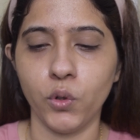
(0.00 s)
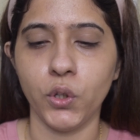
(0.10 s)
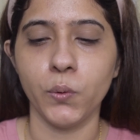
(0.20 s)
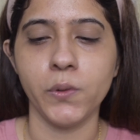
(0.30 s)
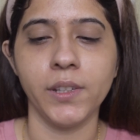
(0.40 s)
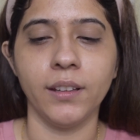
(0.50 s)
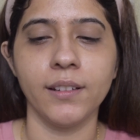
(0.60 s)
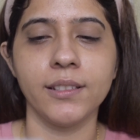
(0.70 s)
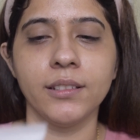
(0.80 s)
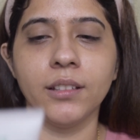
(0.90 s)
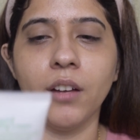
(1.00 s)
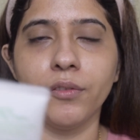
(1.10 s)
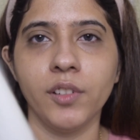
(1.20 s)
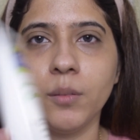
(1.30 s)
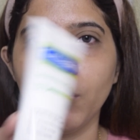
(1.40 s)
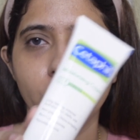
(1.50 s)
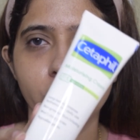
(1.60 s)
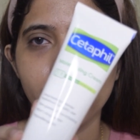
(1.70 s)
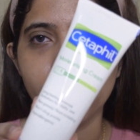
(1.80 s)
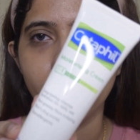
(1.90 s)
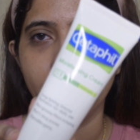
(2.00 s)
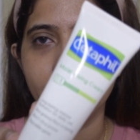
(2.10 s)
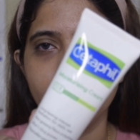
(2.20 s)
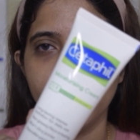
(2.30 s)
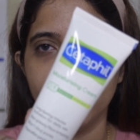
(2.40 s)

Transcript: using the Cetaphil moisturizing